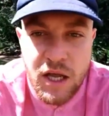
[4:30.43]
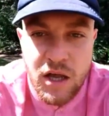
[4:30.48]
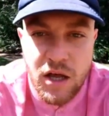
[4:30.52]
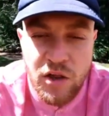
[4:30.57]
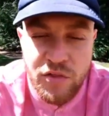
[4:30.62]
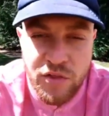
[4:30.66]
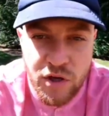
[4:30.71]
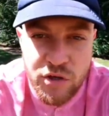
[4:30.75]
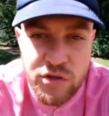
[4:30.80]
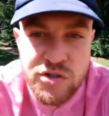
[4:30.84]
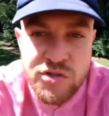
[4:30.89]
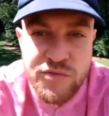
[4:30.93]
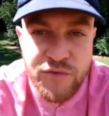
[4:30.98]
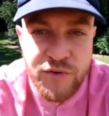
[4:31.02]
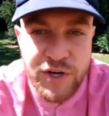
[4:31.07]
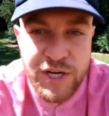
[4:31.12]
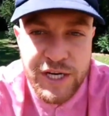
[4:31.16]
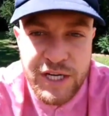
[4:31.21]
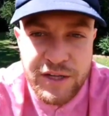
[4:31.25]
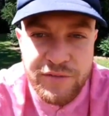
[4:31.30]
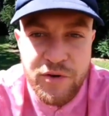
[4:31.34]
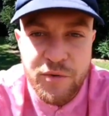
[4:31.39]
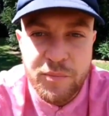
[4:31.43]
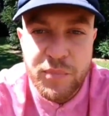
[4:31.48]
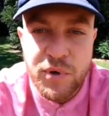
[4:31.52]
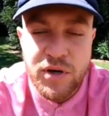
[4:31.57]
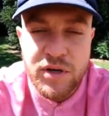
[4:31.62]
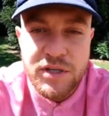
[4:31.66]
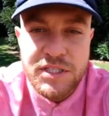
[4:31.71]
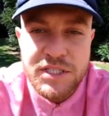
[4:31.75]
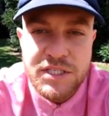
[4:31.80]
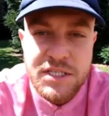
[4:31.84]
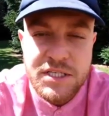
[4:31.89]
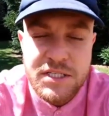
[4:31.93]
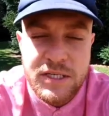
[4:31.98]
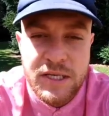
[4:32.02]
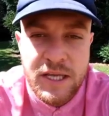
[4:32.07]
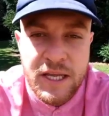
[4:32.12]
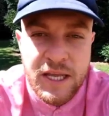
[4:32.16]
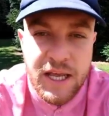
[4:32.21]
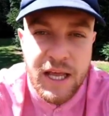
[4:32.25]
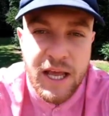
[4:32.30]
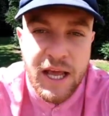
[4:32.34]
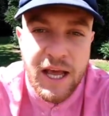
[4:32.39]
those 3 different passes,
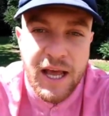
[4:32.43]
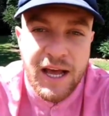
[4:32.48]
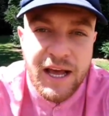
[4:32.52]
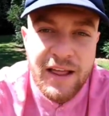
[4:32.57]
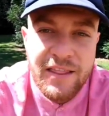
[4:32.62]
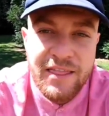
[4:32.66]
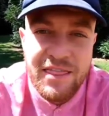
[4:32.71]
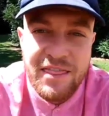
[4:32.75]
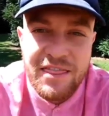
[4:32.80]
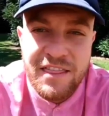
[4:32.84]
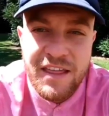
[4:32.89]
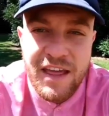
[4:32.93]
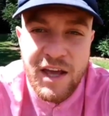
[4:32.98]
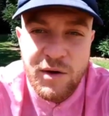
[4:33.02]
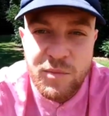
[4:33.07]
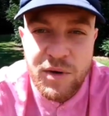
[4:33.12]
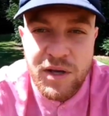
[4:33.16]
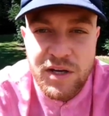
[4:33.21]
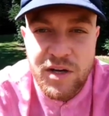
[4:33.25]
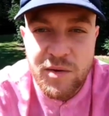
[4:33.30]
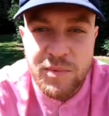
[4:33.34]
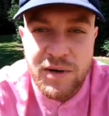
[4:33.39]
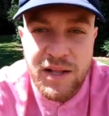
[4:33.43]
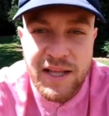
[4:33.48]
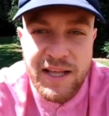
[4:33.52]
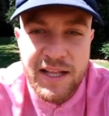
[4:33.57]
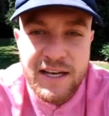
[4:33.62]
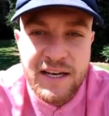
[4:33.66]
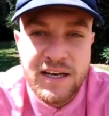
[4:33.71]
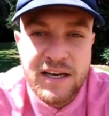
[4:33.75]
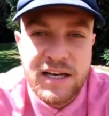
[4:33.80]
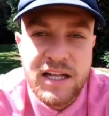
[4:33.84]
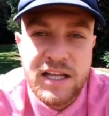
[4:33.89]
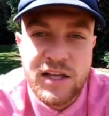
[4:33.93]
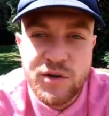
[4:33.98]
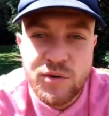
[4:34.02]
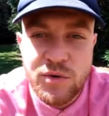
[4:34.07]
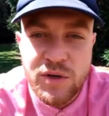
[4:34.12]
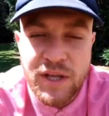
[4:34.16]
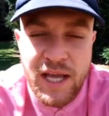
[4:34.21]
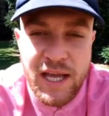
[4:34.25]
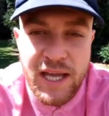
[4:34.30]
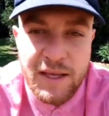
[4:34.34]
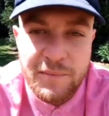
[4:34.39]
and then we're going to play a little
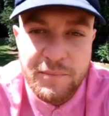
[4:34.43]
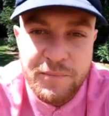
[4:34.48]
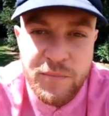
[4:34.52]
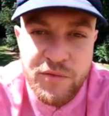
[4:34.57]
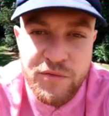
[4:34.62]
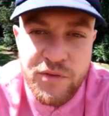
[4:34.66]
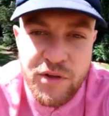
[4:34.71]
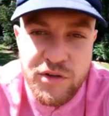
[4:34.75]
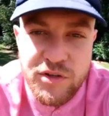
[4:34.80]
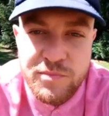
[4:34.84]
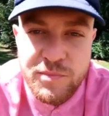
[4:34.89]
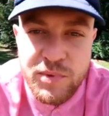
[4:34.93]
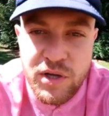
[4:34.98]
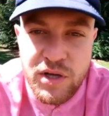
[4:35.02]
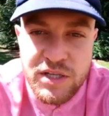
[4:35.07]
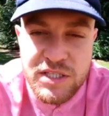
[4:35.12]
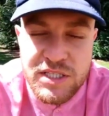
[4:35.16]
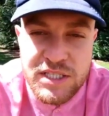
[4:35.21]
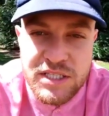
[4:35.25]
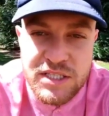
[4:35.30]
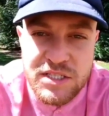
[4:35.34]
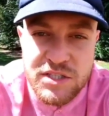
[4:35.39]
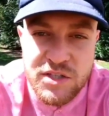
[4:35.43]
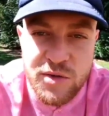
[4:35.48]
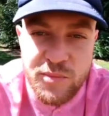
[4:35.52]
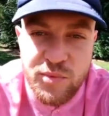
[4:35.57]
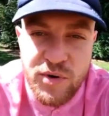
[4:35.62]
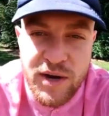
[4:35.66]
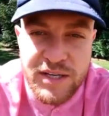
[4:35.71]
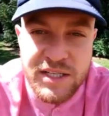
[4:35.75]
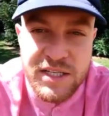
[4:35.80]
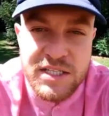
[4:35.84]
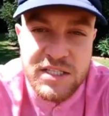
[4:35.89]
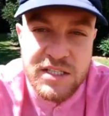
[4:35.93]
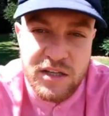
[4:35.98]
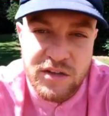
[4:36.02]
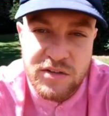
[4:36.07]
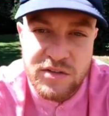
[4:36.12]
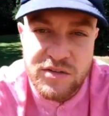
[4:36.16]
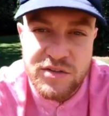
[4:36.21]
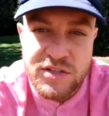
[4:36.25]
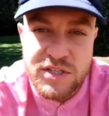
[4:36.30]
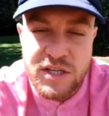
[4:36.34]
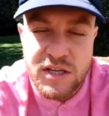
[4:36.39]
game with those passes to practice
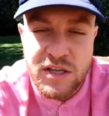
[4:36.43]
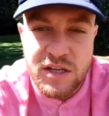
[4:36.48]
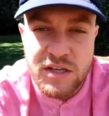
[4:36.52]
those